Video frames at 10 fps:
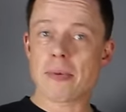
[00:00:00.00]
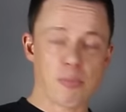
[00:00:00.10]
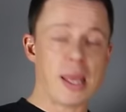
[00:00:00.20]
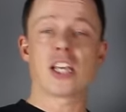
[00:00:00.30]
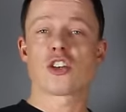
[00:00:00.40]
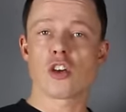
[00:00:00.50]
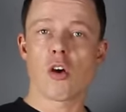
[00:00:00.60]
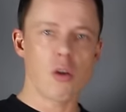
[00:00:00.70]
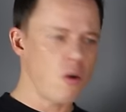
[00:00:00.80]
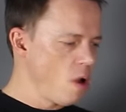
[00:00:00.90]
play a
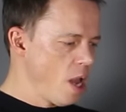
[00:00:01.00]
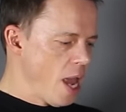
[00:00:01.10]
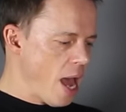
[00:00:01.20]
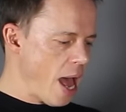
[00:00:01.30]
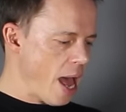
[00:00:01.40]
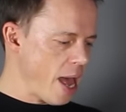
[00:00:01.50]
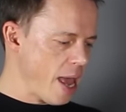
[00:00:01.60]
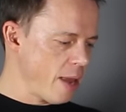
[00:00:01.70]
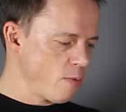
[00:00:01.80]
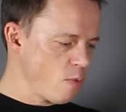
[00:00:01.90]
solo.
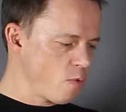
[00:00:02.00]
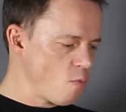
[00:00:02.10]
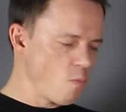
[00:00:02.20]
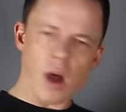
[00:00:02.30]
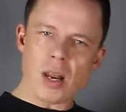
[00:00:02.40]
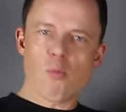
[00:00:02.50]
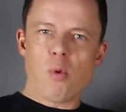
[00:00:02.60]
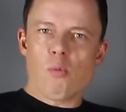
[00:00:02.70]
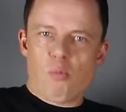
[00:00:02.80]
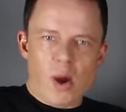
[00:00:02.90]
And
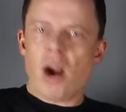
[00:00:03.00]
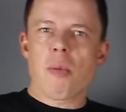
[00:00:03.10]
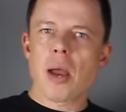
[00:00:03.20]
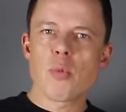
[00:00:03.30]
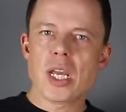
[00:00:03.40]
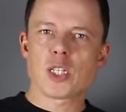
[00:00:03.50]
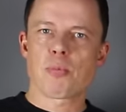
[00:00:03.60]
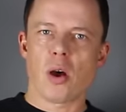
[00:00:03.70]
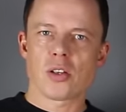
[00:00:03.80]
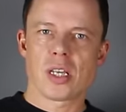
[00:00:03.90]
where are my weak
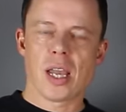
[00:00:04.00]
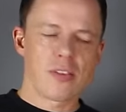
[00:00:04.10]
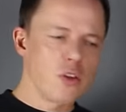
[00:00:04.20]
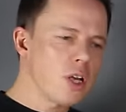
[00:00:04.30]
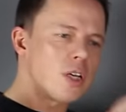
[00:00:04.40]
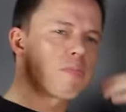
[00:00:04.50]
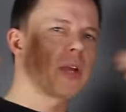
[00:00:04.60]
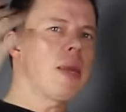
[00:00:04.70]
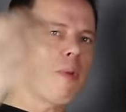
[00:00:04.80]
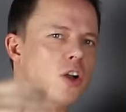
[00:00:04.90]
spots here? And you can
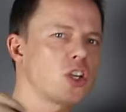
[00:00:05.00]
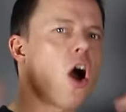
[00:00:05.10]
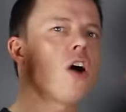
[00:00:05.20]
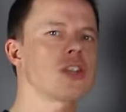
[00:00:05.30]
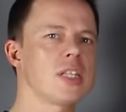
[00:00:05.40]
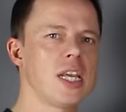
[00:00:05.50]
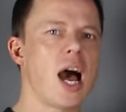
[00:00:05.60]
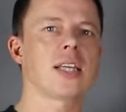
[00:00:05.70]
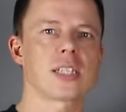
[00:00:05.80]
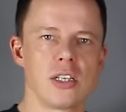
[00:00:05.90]
keep on constantly
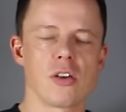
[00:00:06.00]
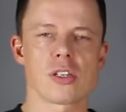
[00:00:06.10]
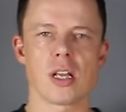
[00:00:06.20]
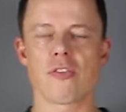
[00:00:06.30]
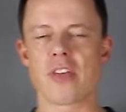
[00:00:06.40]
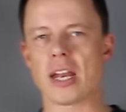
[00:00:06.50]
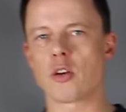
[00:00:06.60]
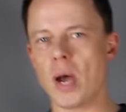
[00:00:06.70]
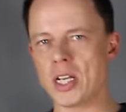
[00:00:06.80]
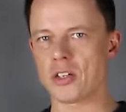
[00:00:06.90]
asking yourself that
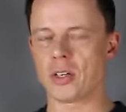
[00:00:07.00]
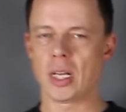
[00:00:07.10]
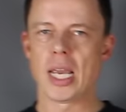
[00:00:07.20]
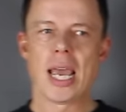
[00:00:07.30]
question.